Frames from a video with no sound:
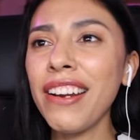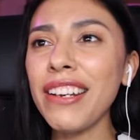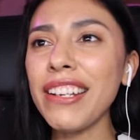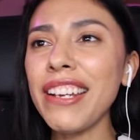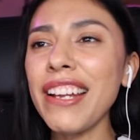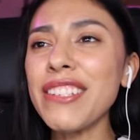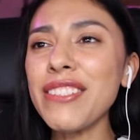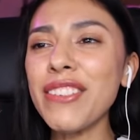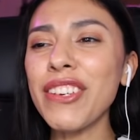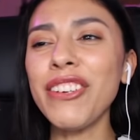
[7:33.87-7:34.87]
The cat's so
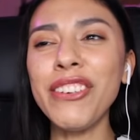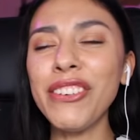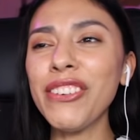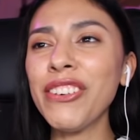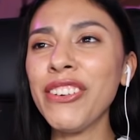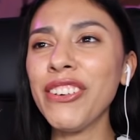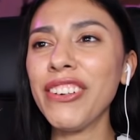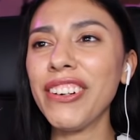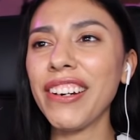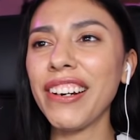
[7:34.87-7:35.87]

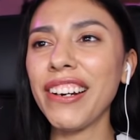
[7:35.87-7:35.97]
cute.